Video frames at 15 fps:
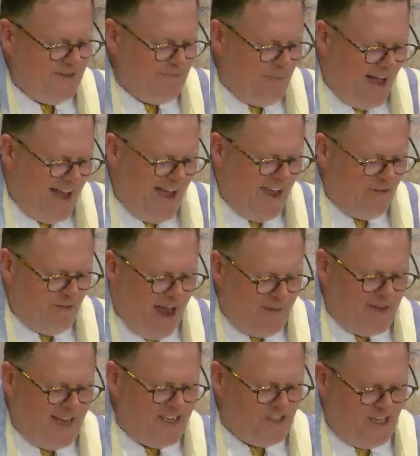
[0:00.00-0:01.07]
by
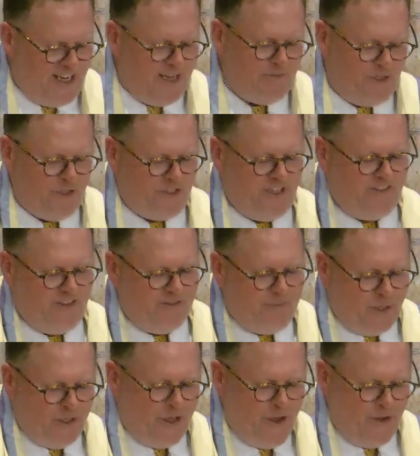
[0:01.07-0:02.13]
Rabbi Jacob Joseph of
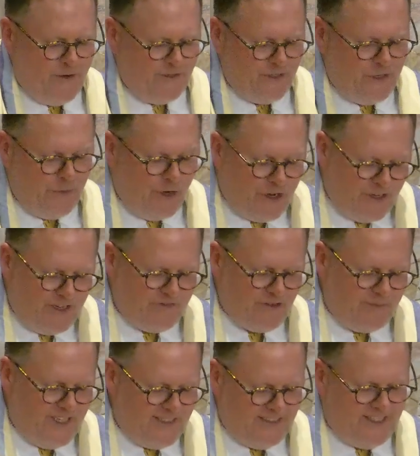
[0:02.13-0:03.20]
Pologne, who heard it
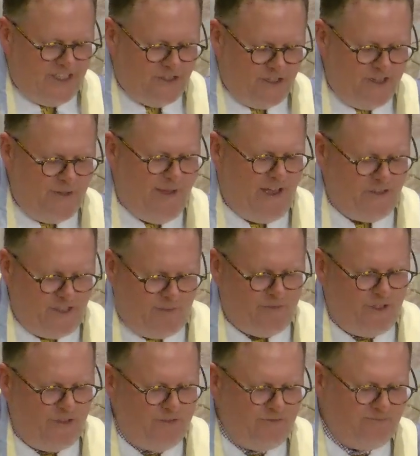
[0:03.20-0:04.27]
from his teacher, the Baal Shem
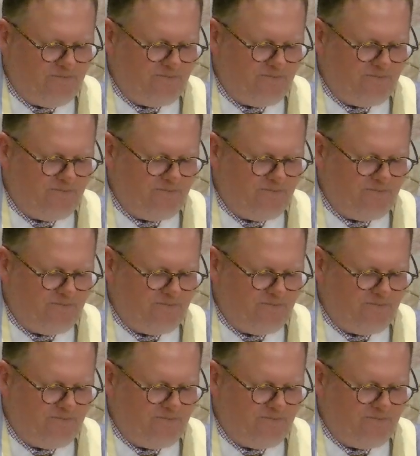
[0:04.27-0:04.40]
Tov.